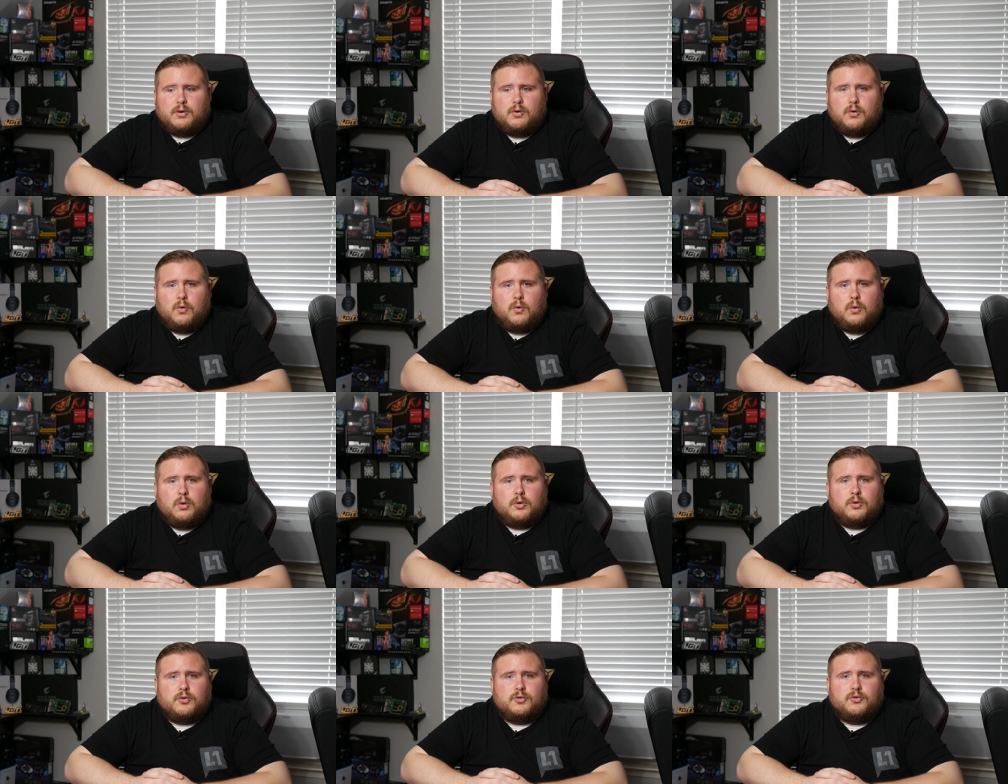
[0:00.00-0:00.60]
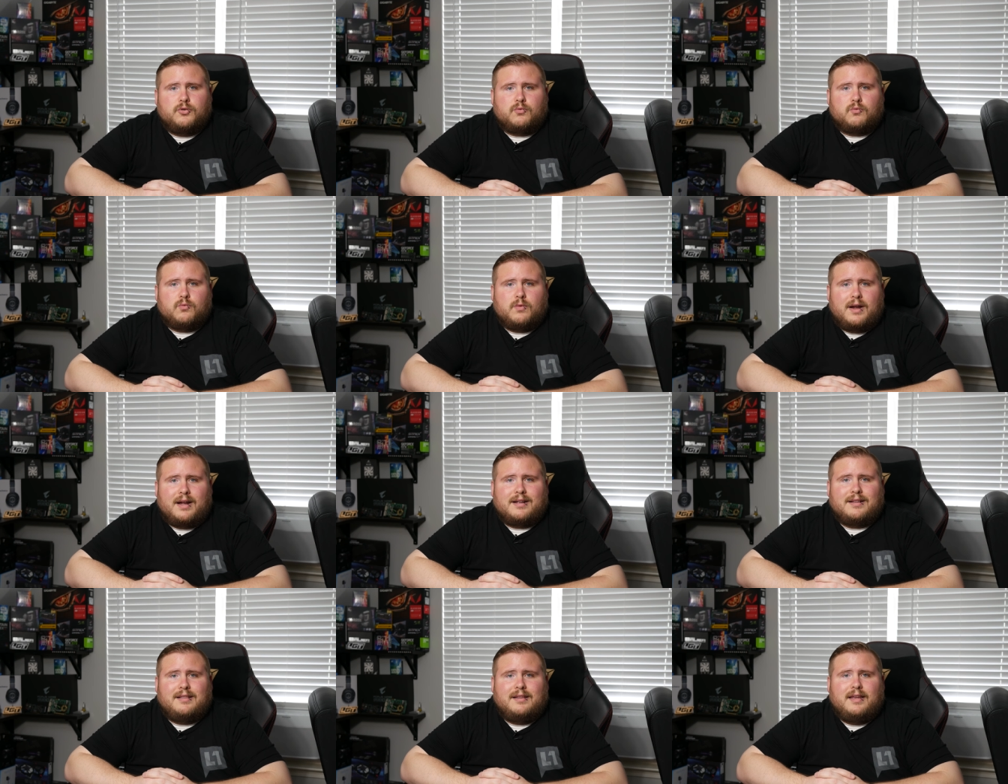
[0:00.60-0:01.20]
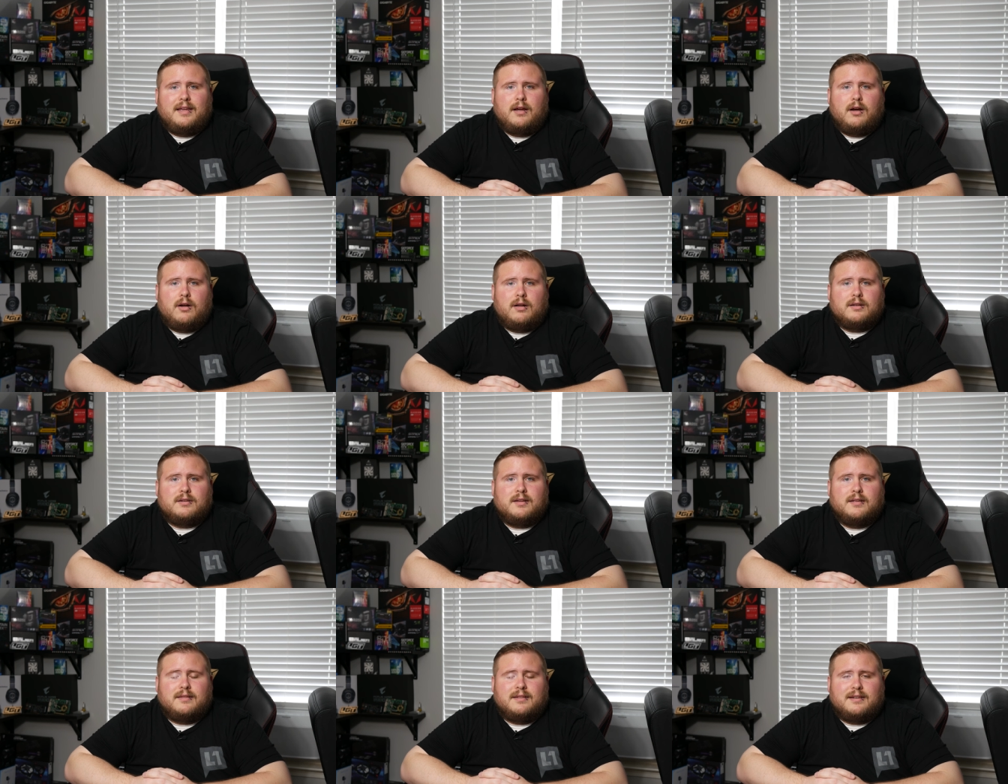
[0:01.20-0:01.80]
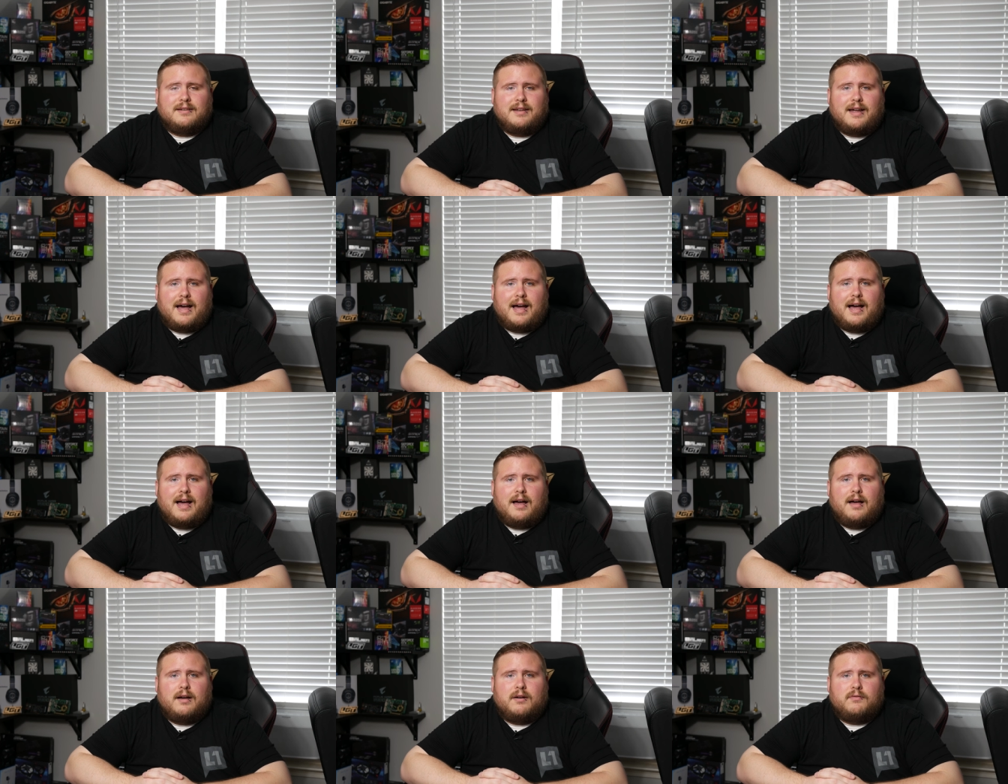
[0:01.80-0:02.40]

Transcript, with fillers: cooler directly onto the die